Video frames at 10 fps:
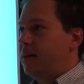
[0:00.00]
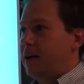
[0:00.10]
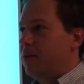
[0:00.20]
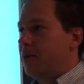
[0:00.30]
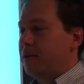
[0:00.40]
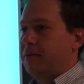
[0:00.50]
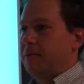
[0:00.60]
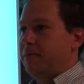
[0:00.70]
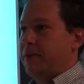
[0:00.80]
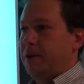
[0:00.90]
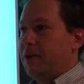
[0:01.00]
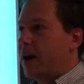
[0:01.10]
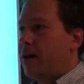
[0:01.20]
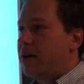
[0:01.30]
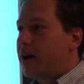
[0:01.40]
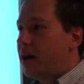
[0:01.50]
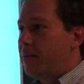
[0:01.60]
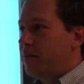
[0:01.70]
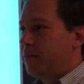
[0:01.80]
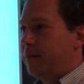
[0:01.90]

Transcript: a network from the ground up,